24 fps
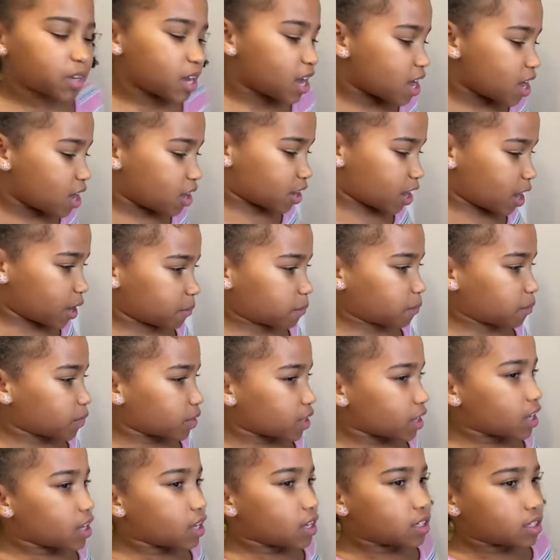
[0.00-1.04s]
Okay,
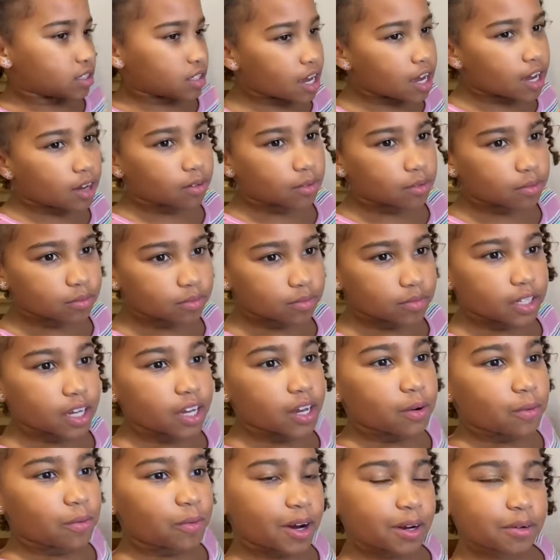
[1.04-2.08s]
so
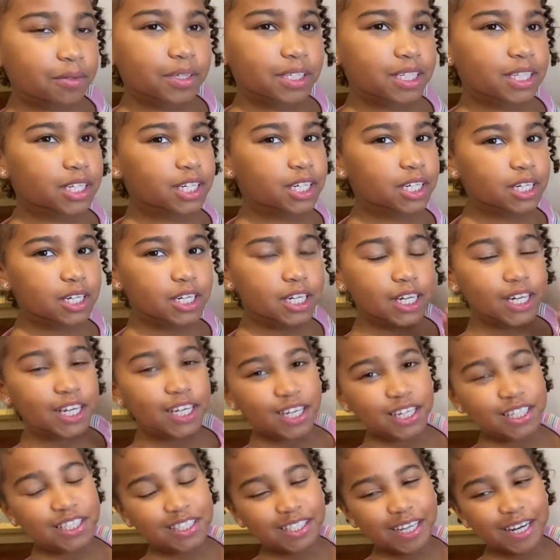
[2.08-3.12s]
what we did,
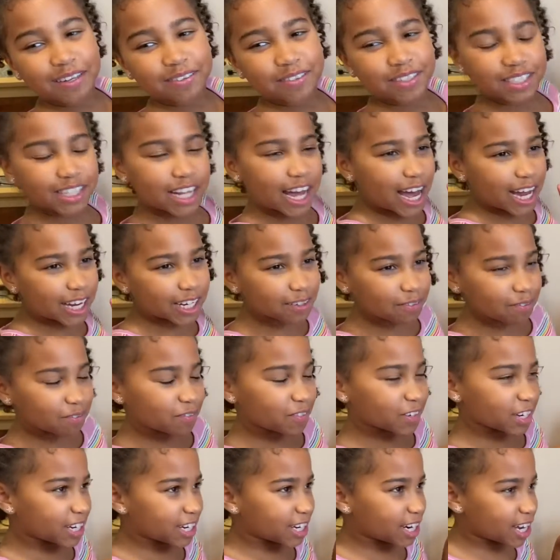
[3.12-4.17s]
instead of just adding
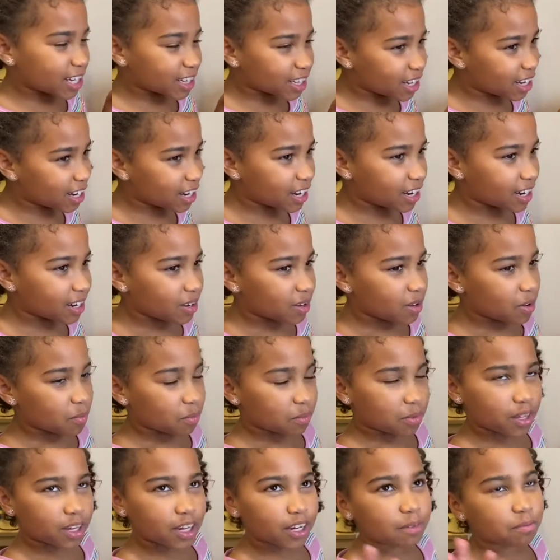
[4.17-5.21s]
vanilla,
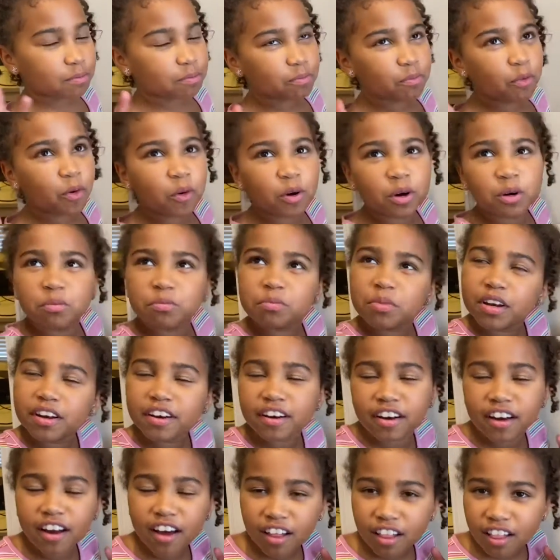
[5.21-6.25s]
plain boring
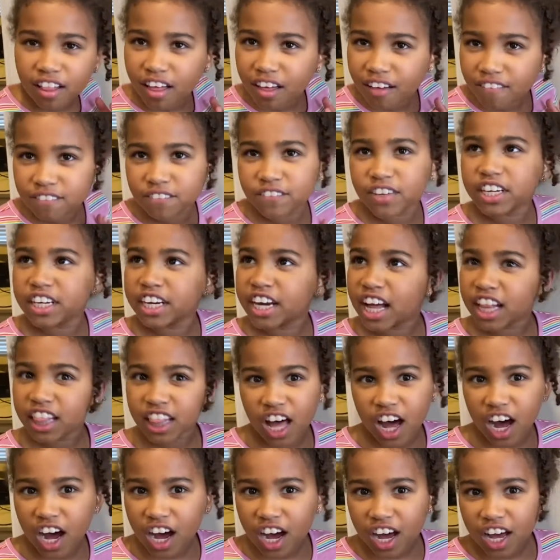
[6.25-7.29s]
vanilla,
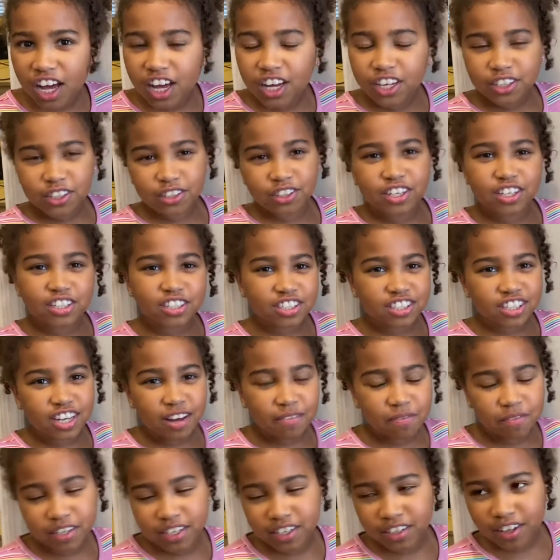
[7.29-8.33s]
you can just add
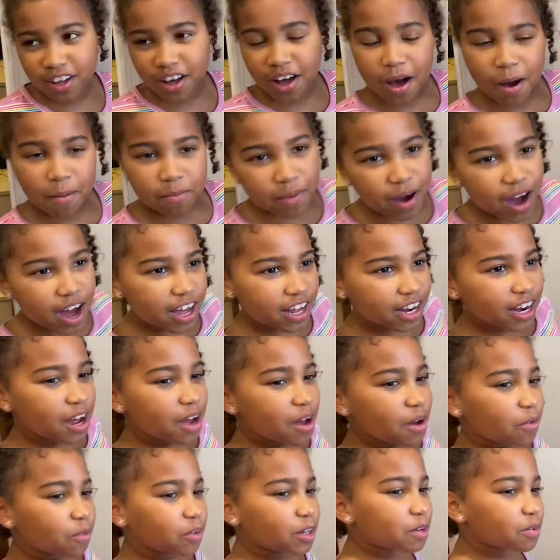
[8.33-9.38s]
vanilla. But
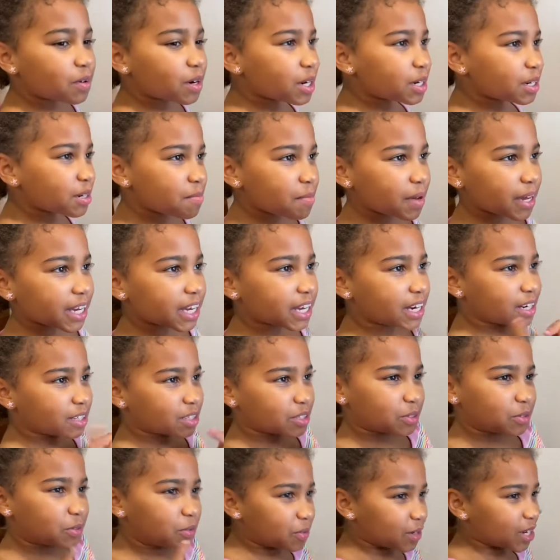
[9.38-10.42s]
we wanted to make it a
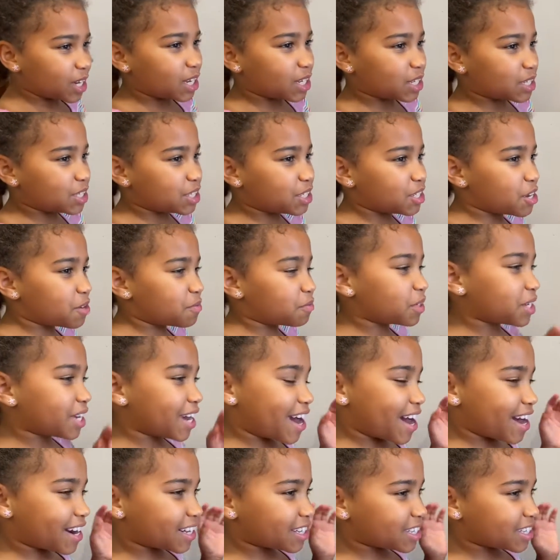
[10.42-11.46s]
twist, and we
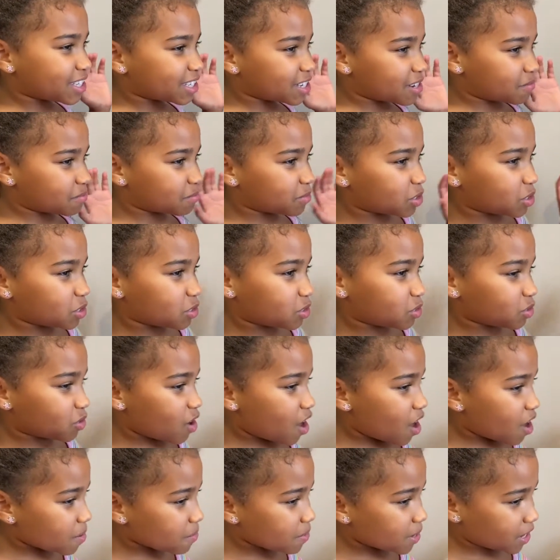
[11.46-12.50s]
added some
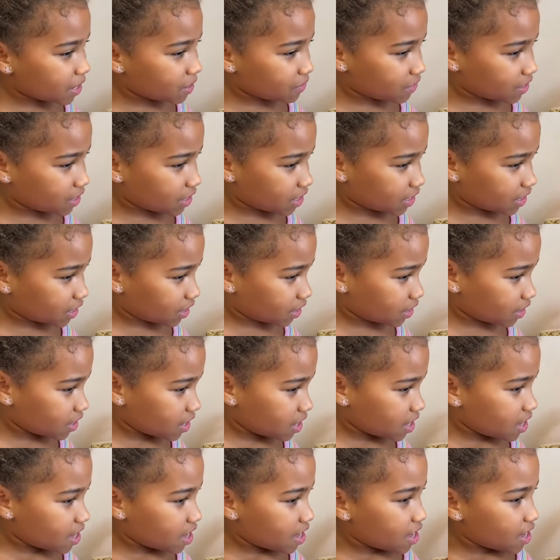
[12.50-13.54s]
strawberry vanilla
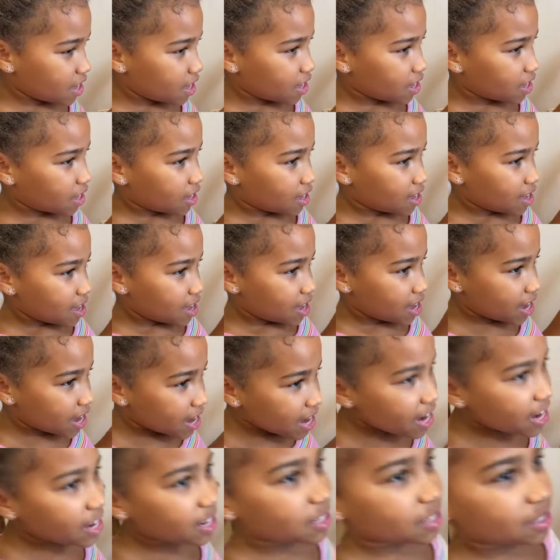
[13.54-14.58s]

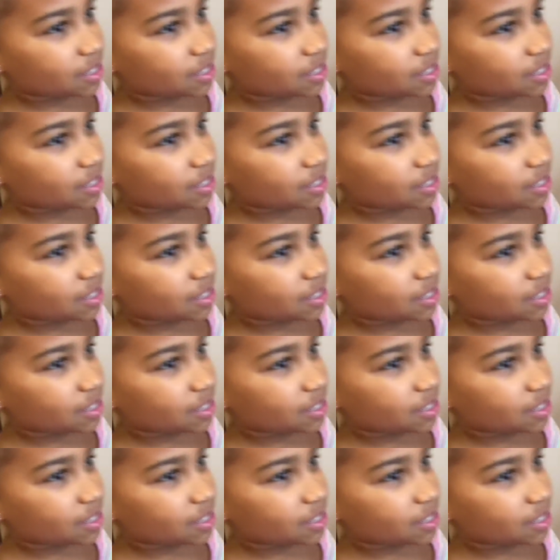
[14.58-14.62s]
and